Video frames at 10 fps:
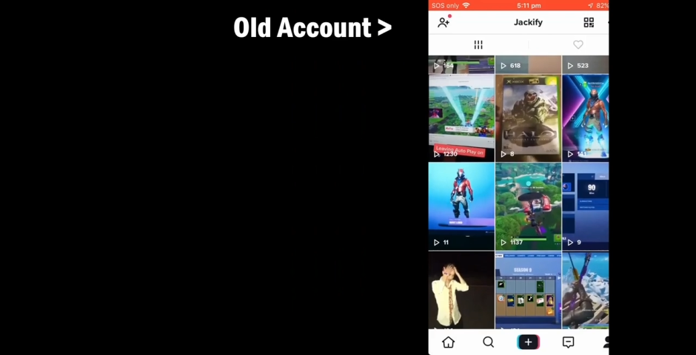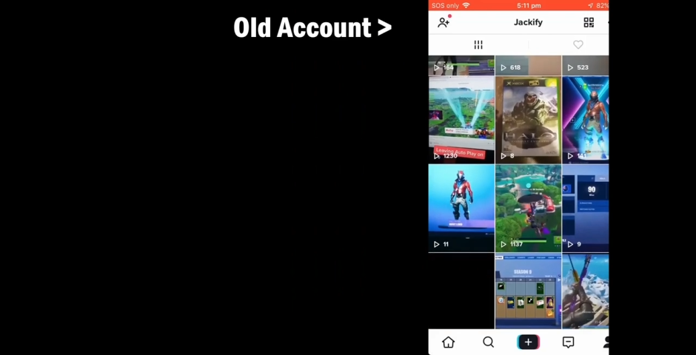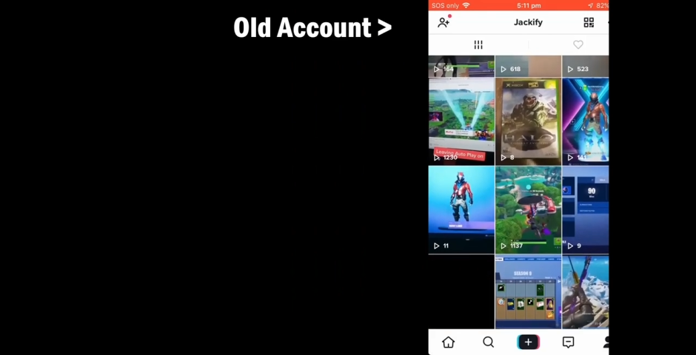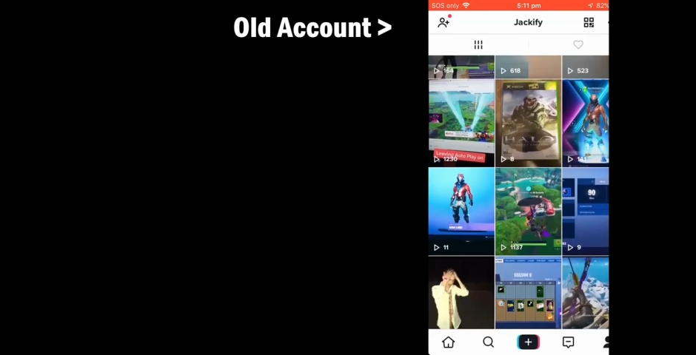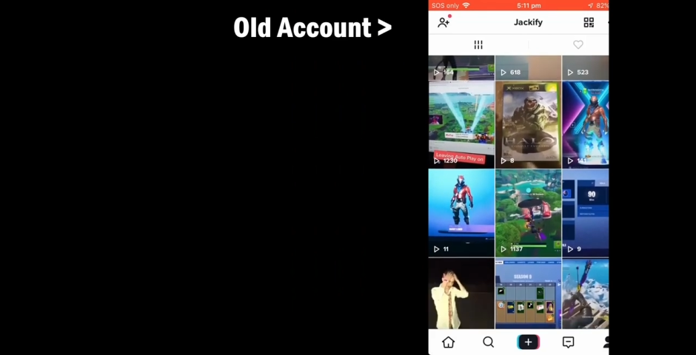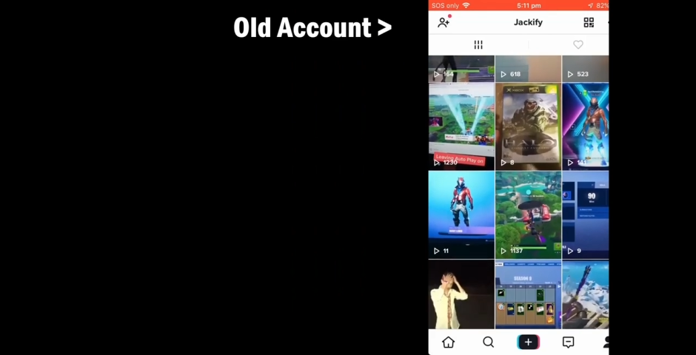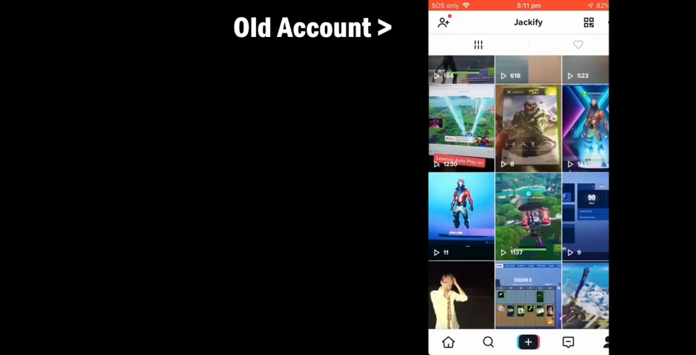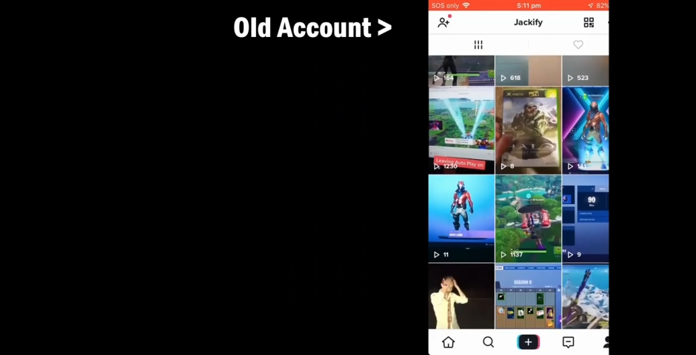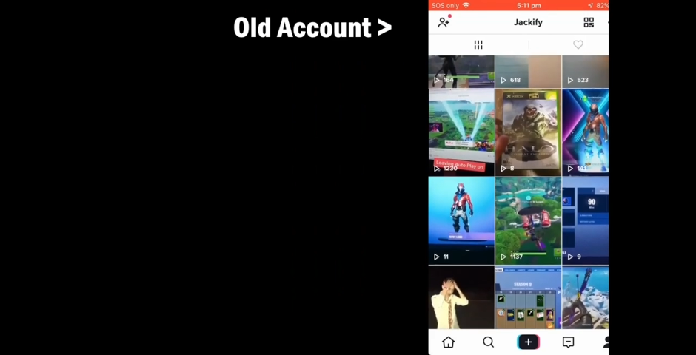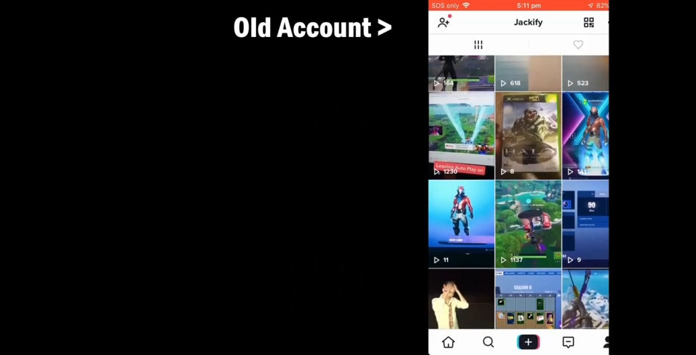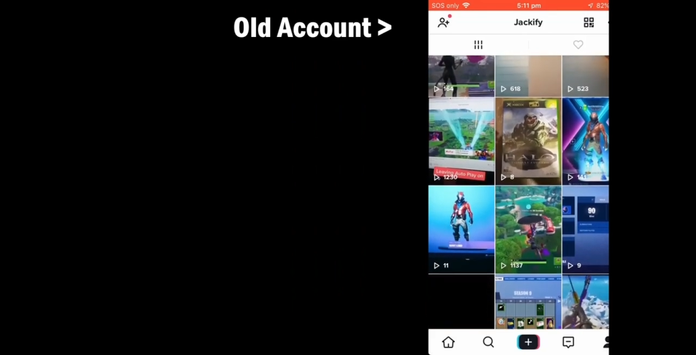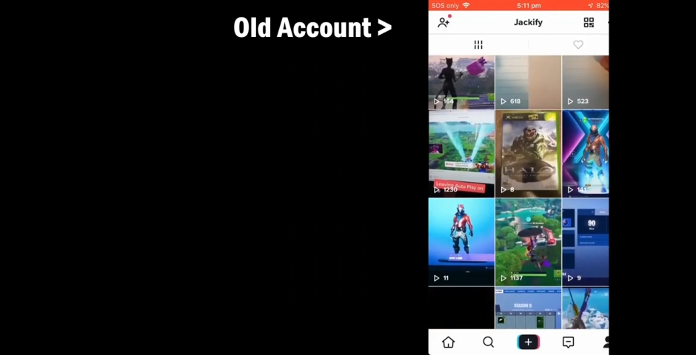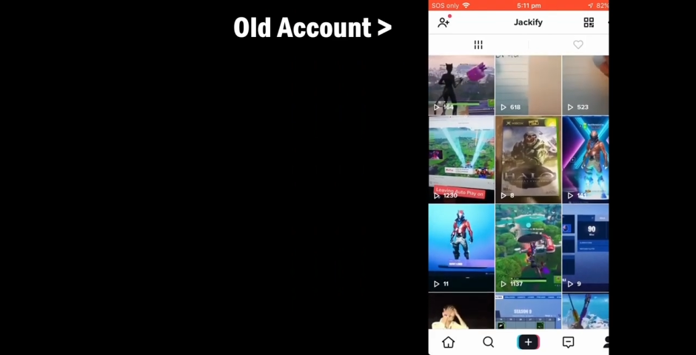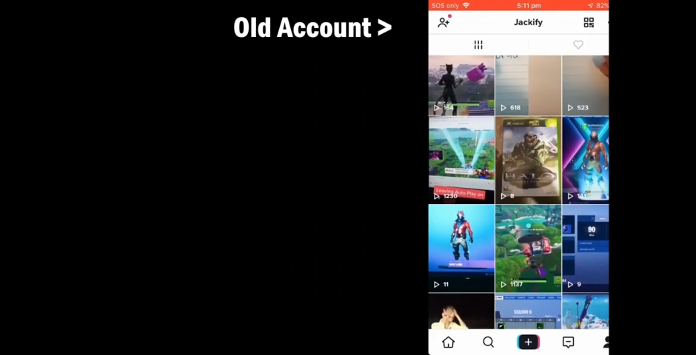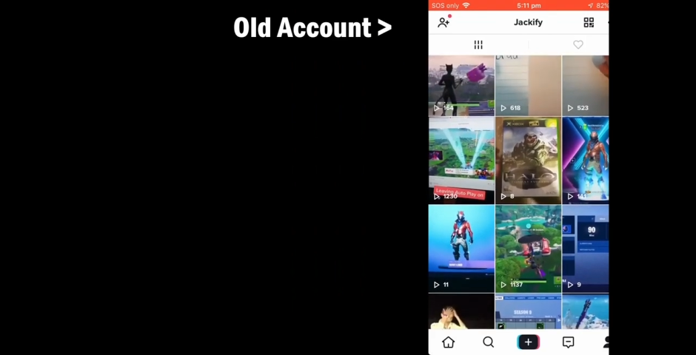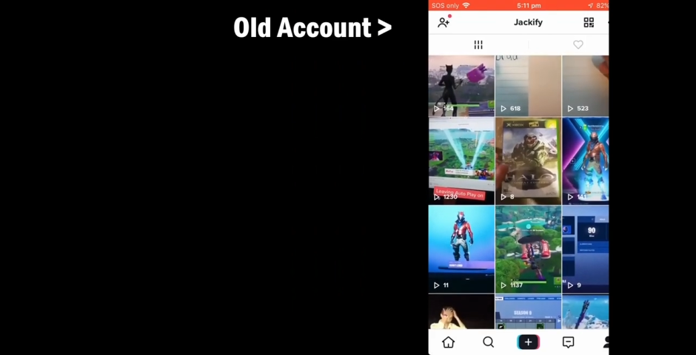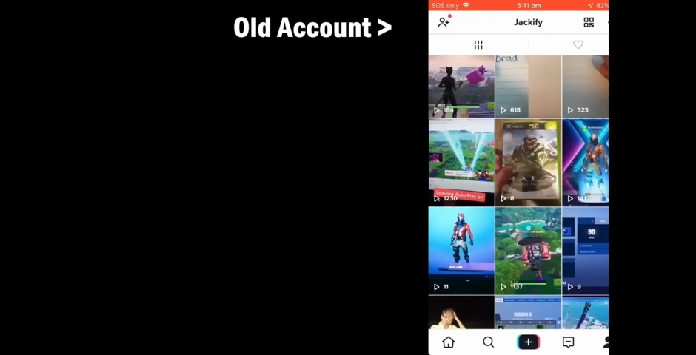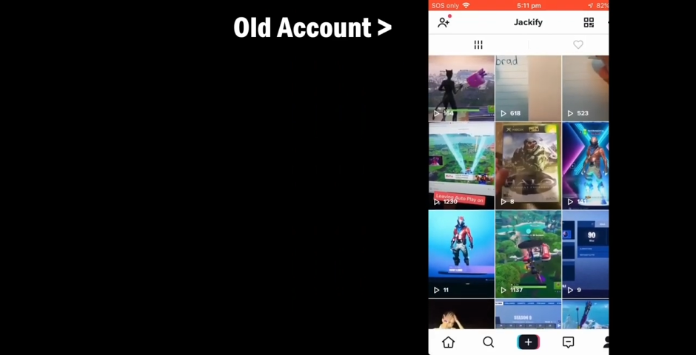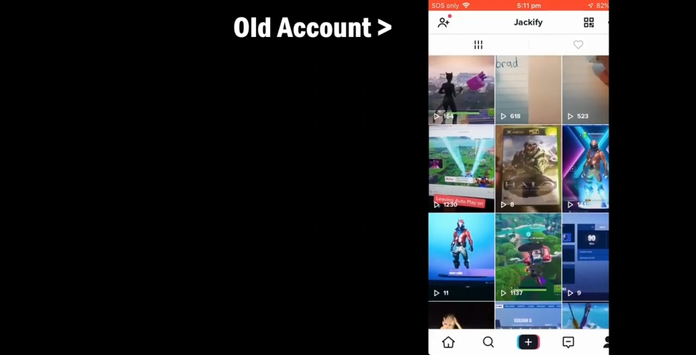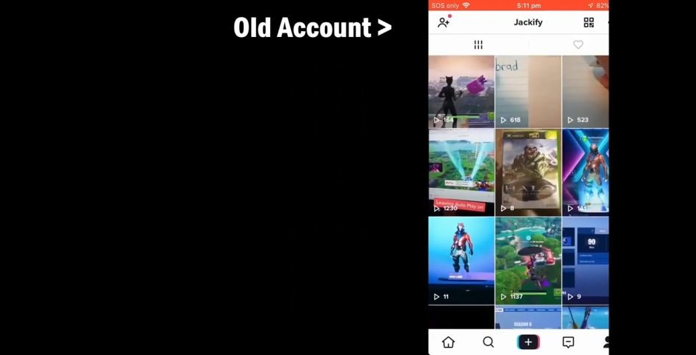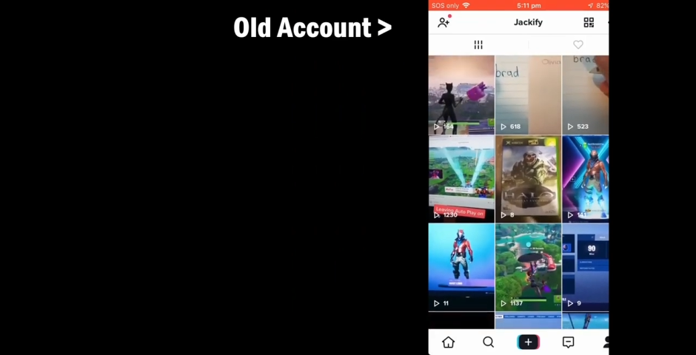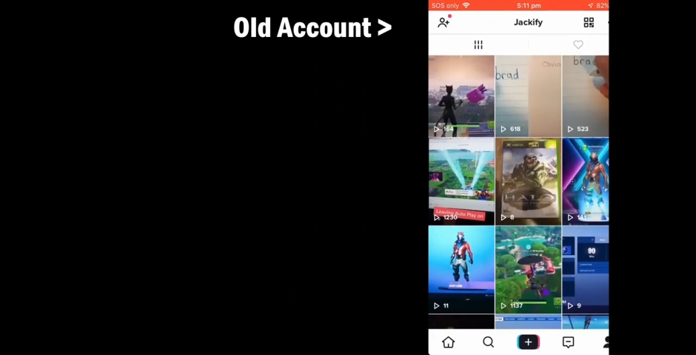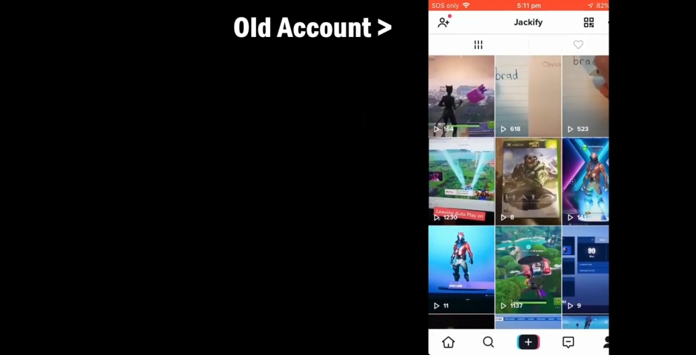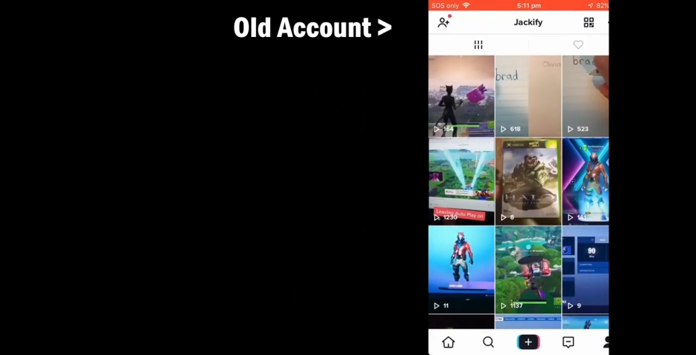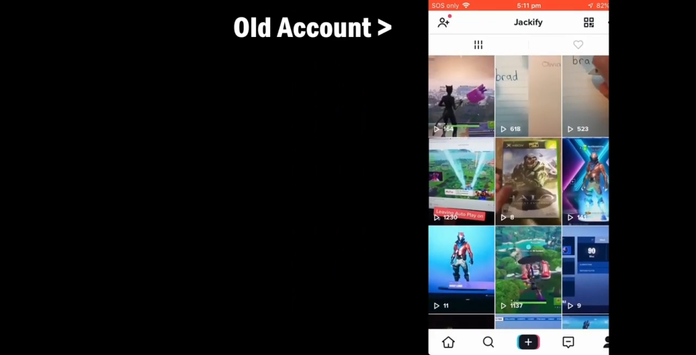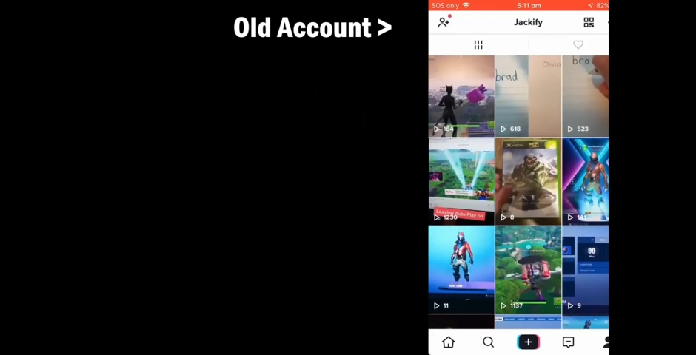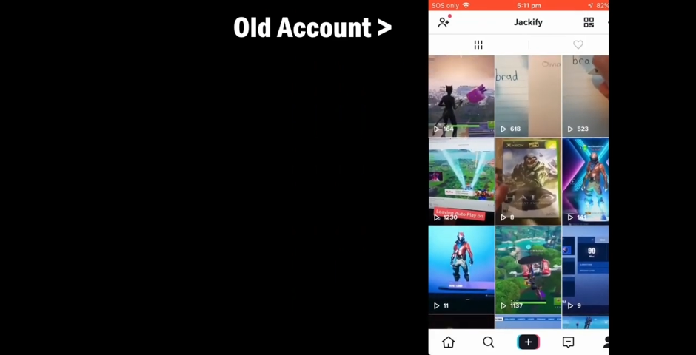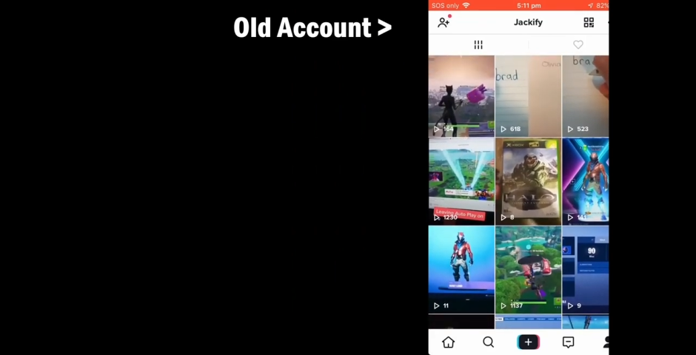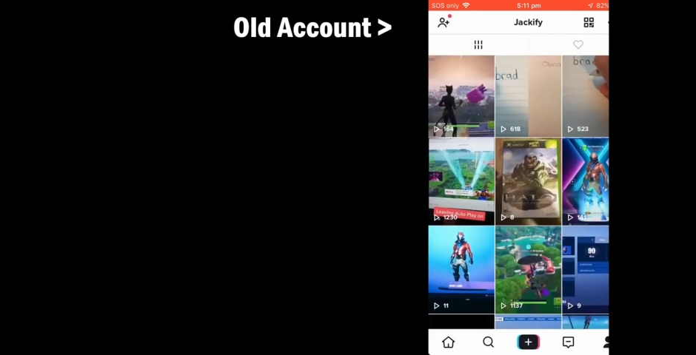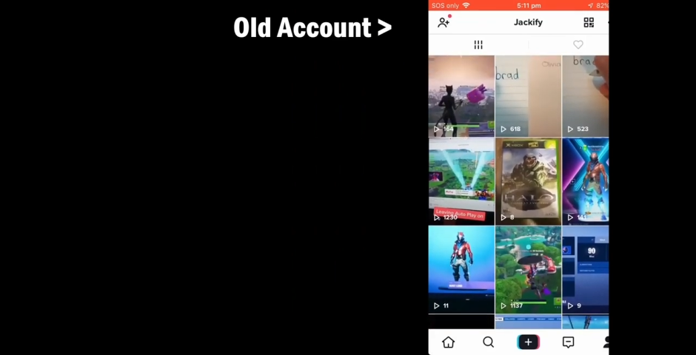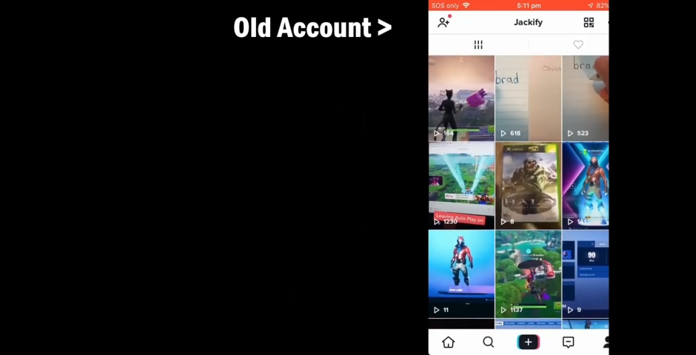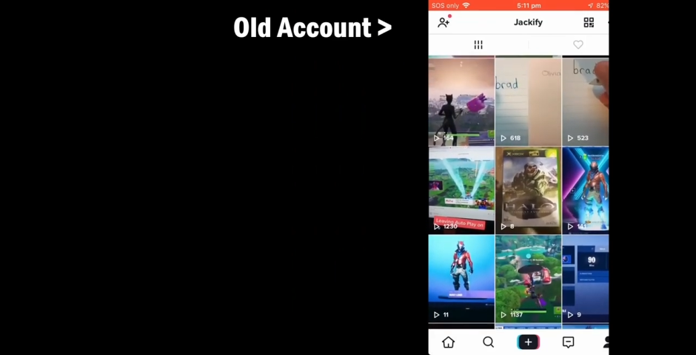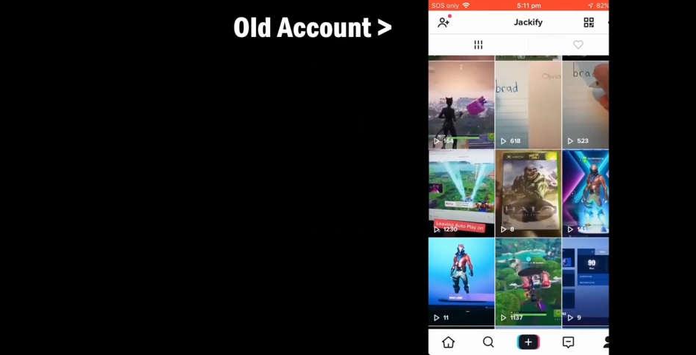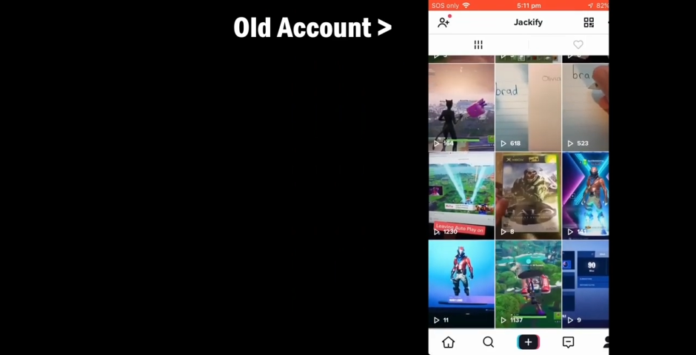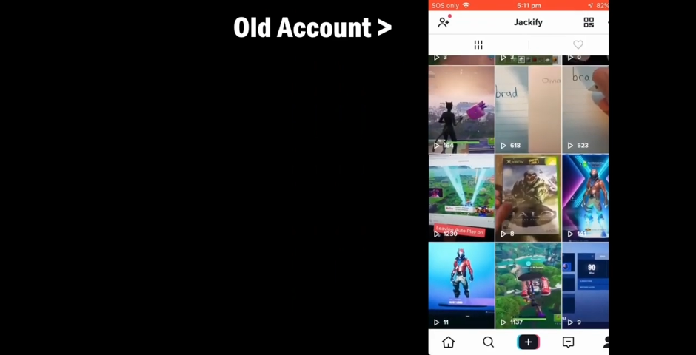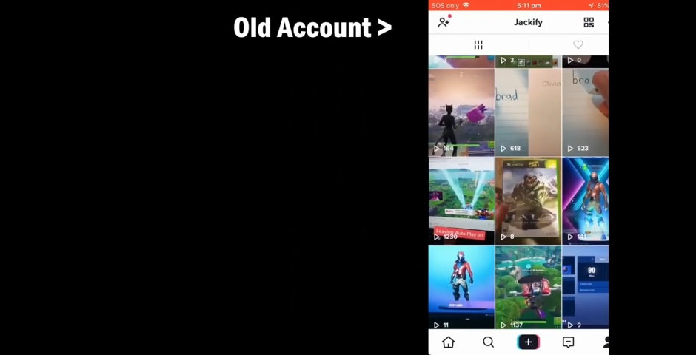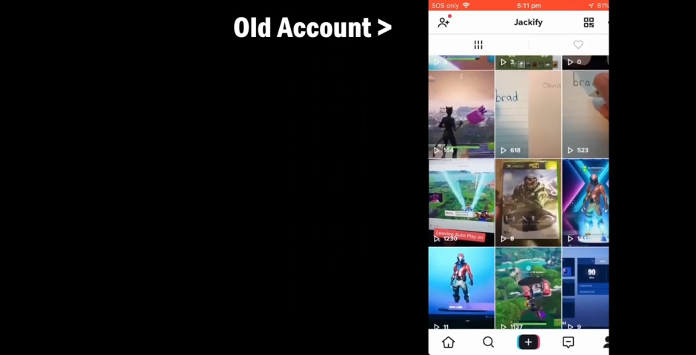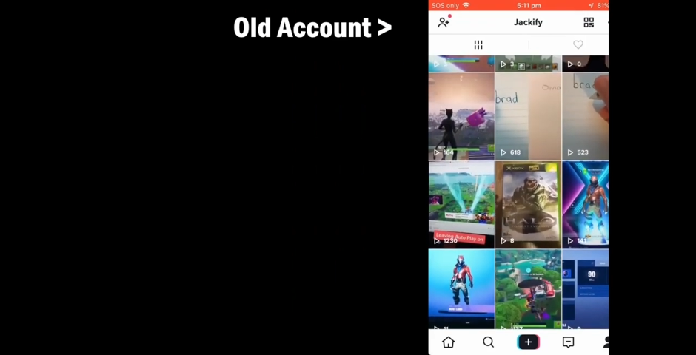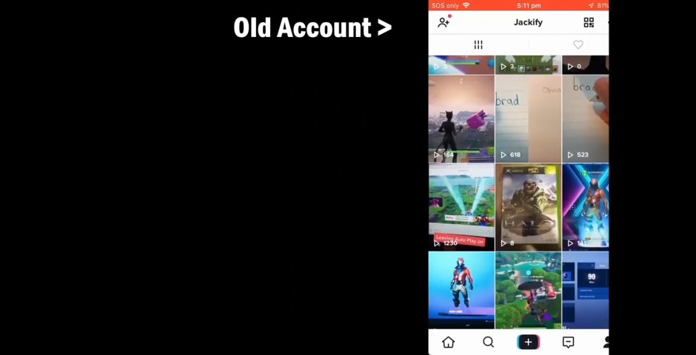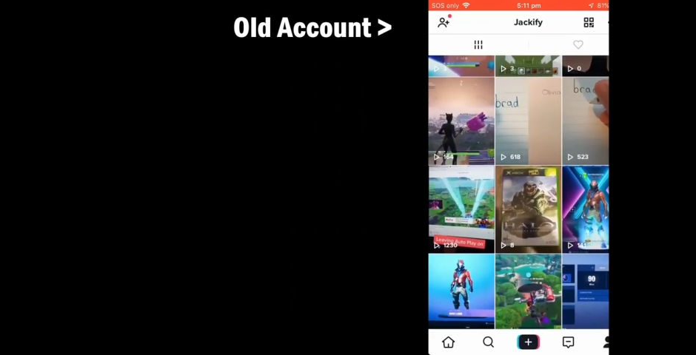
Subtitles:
Nobody's mouth can be seen.